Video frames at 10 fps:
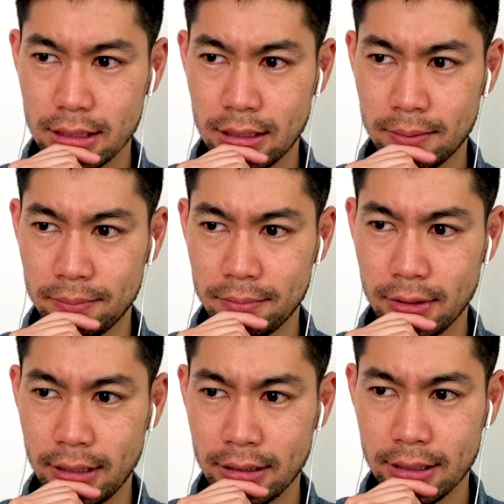
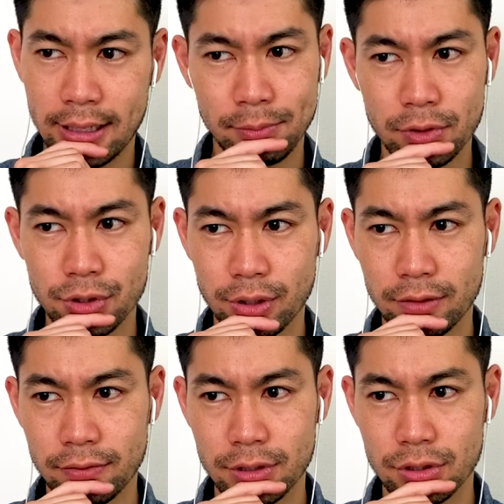and I'm not sure
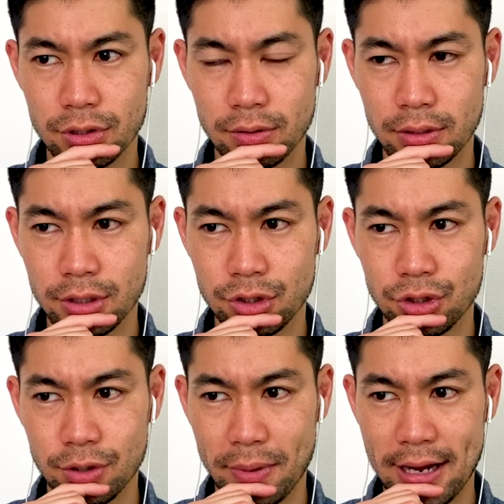if it's only
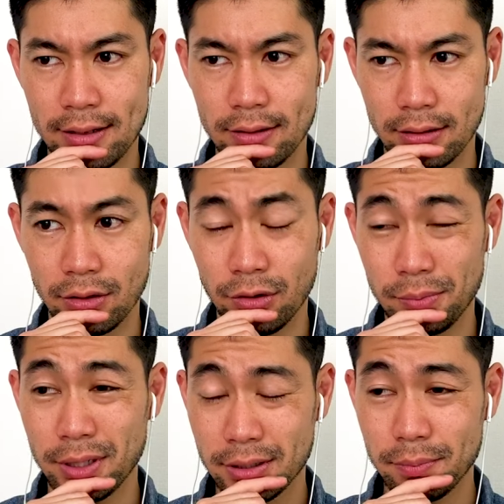Japan thing, or
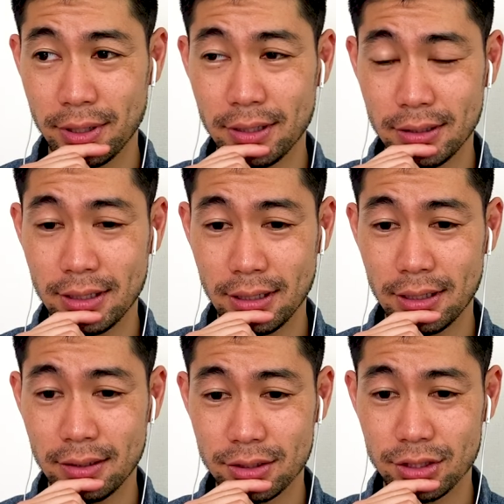but
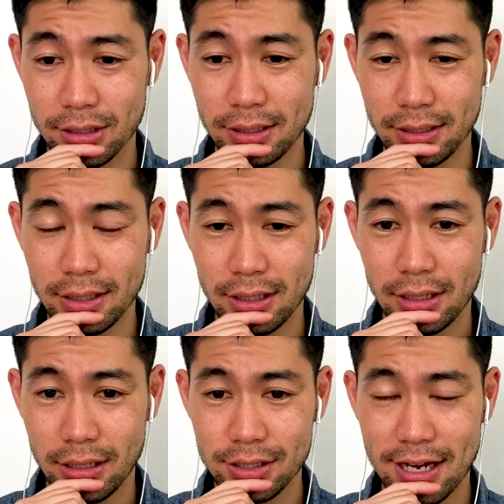certainly
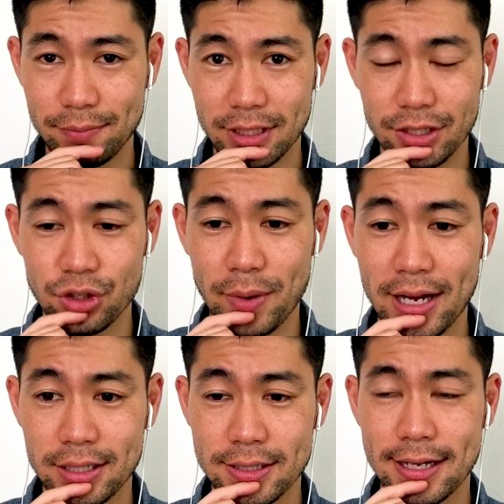is happening in
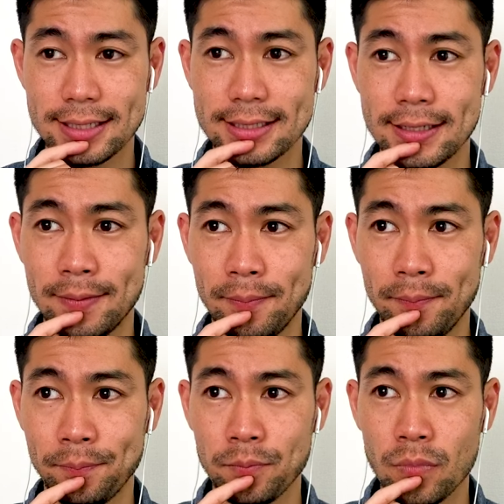Japan. Is that
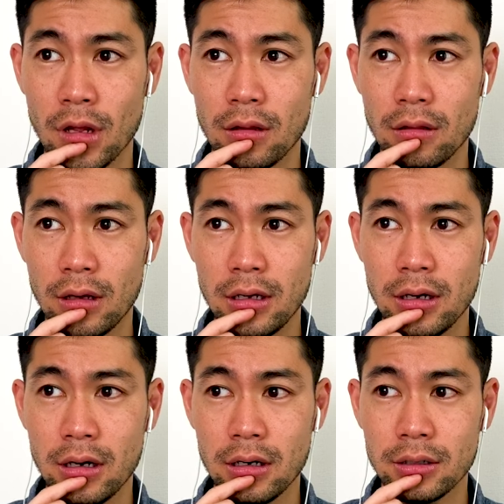
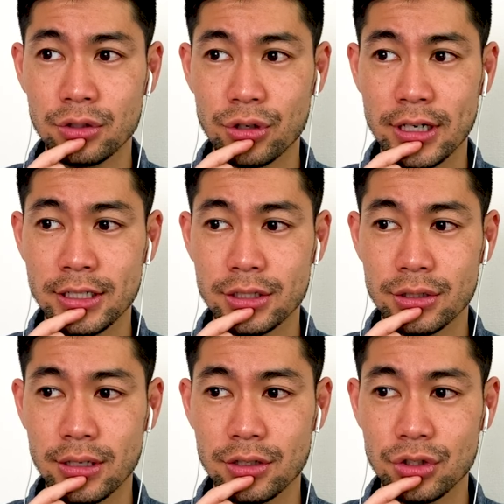they are trying
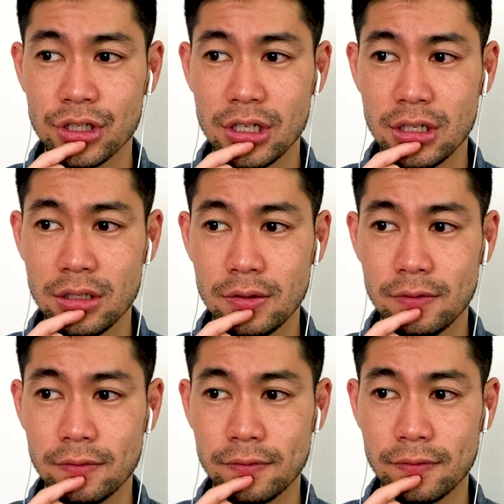to achieve,